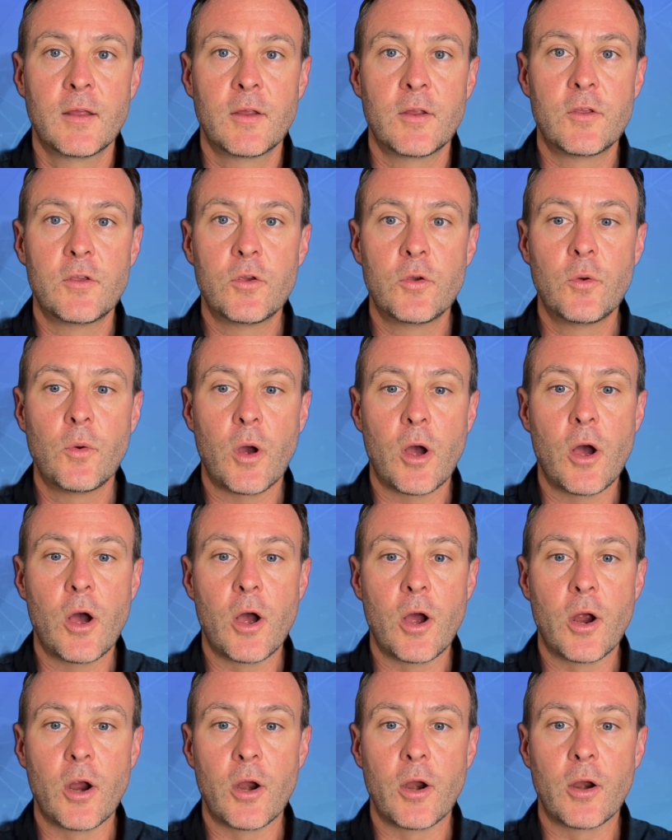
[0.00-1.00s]
you
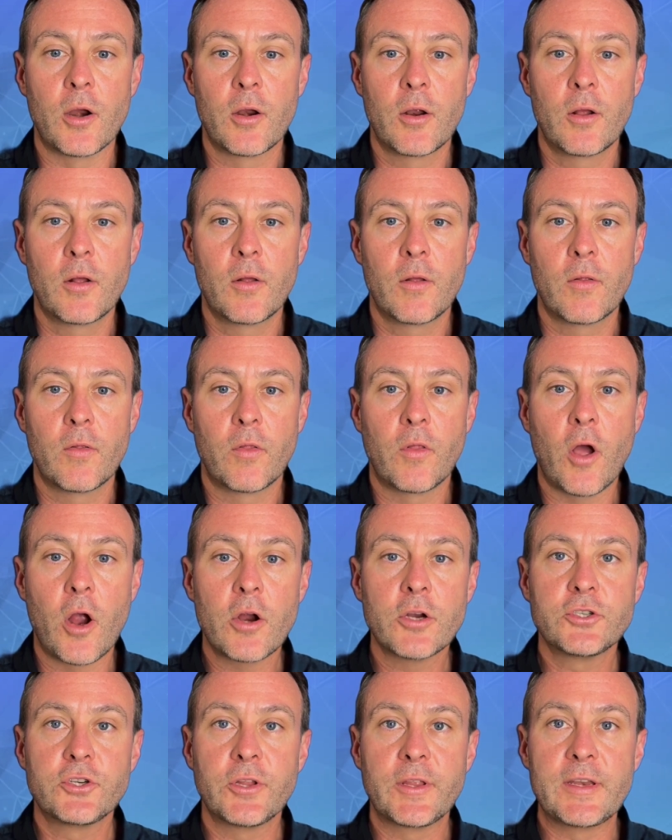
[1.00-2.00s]
are
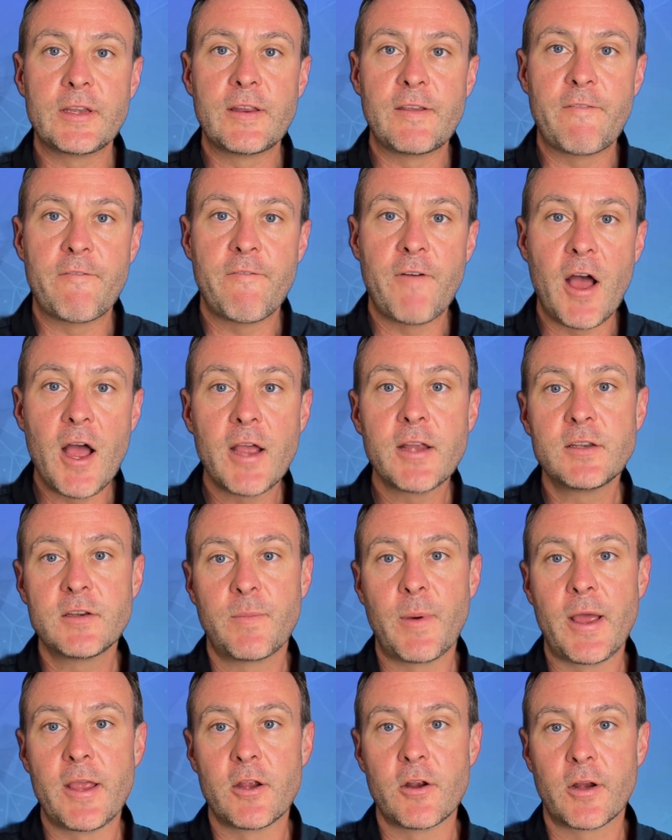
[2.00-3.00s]
largely defined
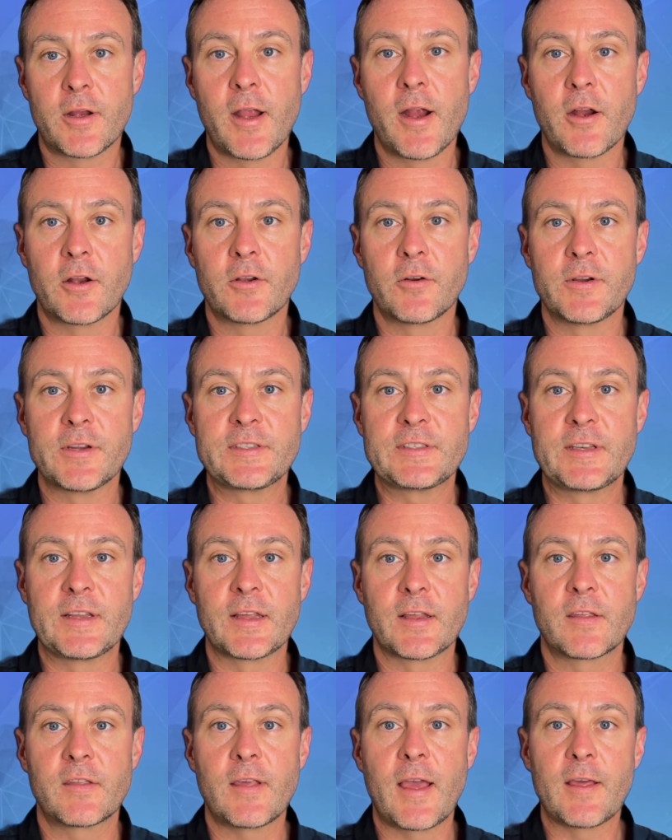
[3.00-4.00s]
by your
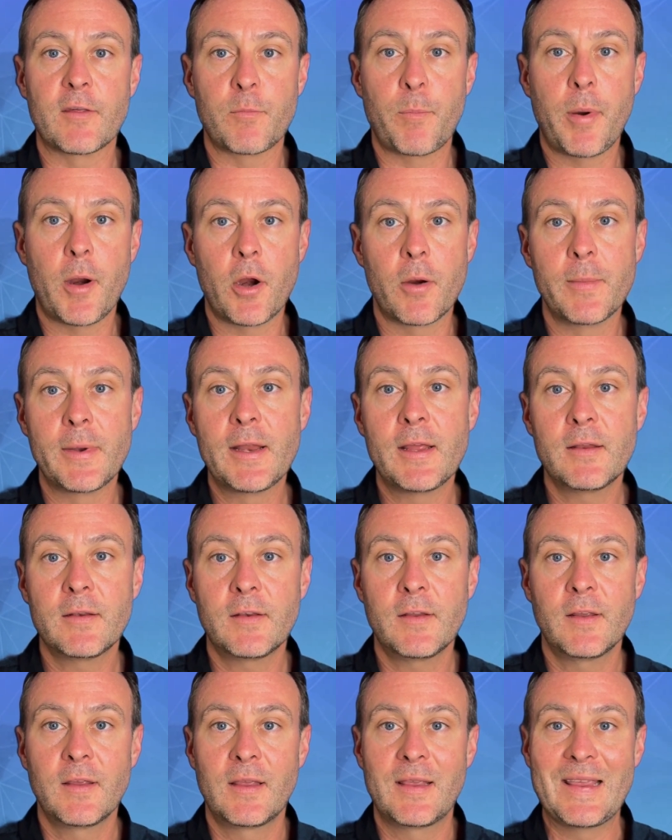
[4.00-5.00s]
characteristics as
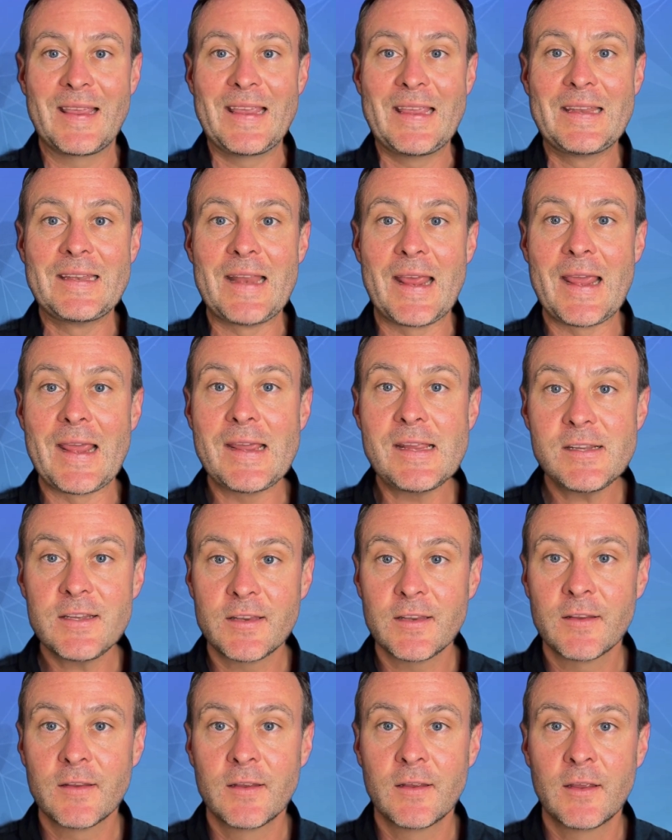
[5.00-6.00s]
permanent,
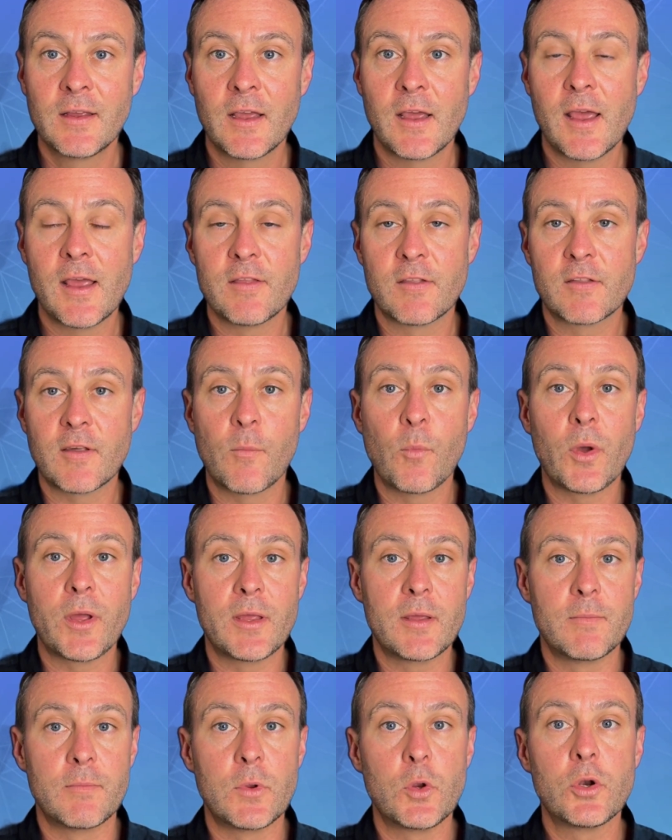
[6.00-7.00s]
innate, and somewhat
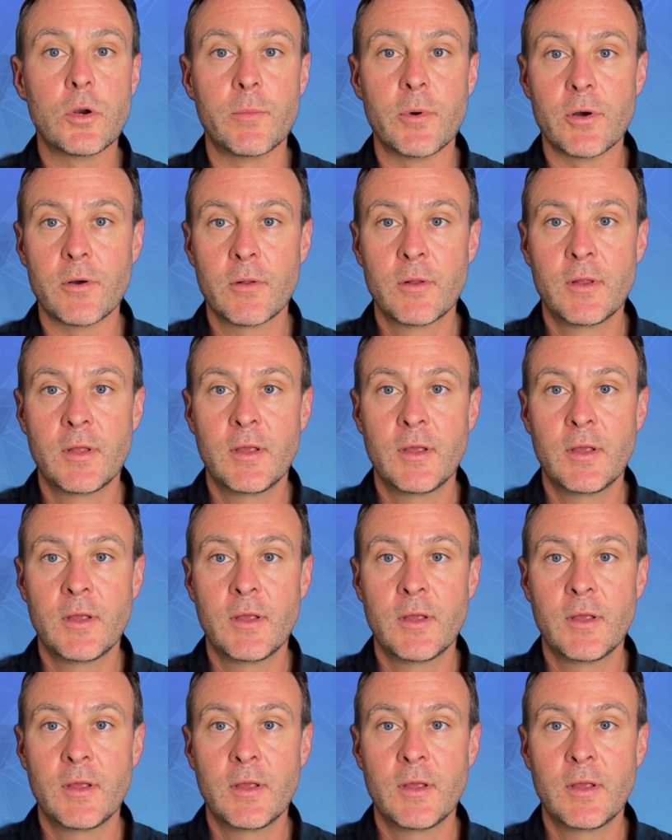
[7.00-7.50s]
immutable?